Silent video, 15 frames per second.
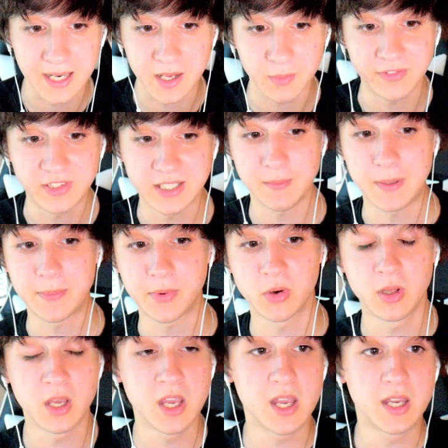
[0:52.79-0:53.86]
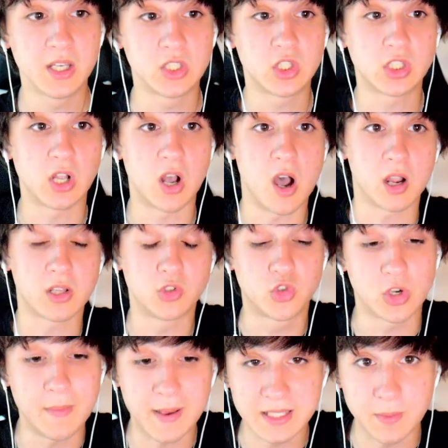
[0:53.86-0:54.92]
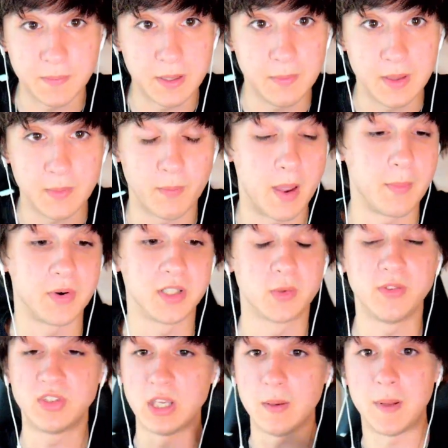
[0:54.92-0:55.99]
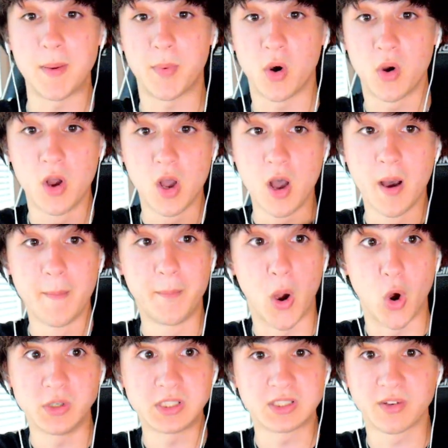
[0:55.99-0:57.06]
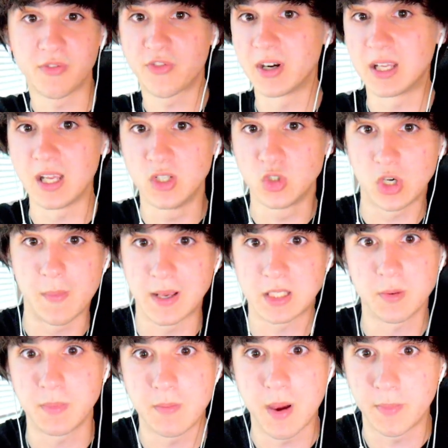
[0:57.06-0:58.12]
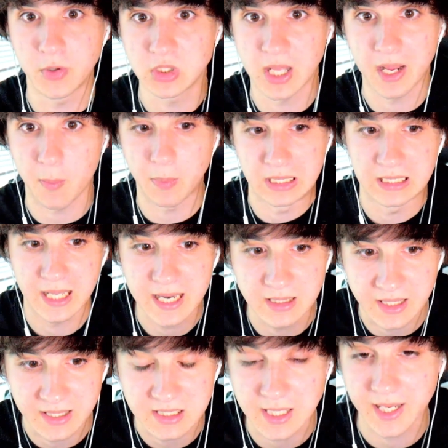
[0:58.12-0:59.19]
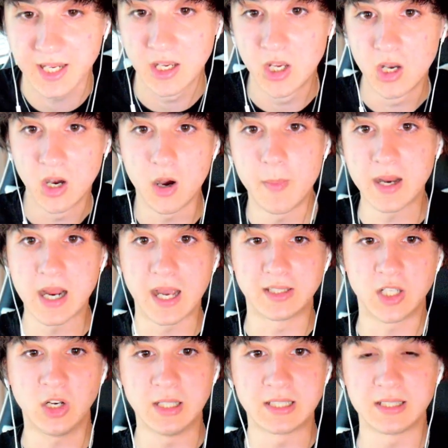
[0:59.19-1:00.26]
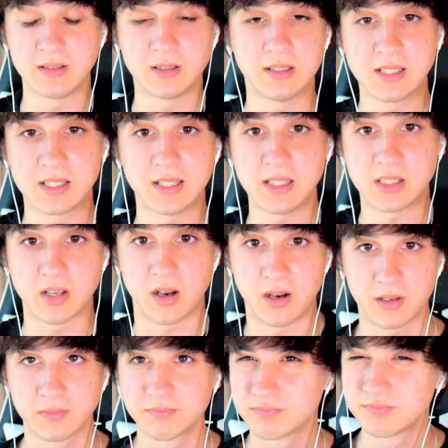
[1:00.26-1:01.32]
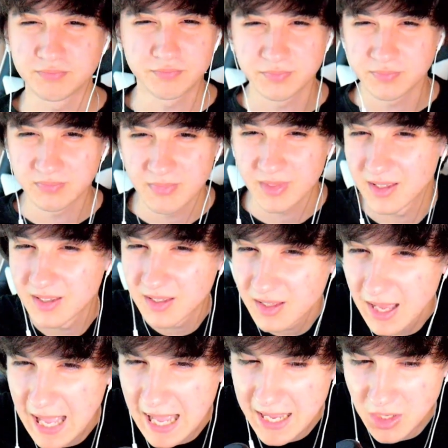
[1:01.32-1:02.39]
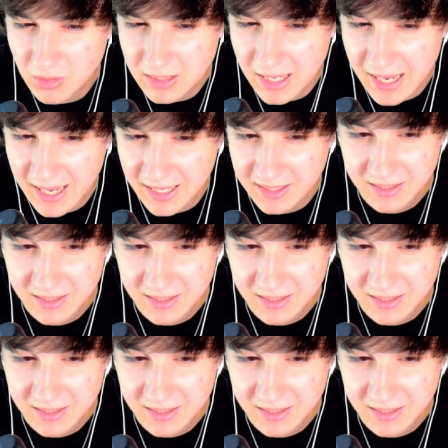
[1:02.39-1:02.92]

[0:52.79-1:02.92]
We've seen people stalk Dream SMP members. We've seen people post freaking Dream SMP members like playlists. Like, oh my God, they're listening to this and this song. I ain't gonna lie.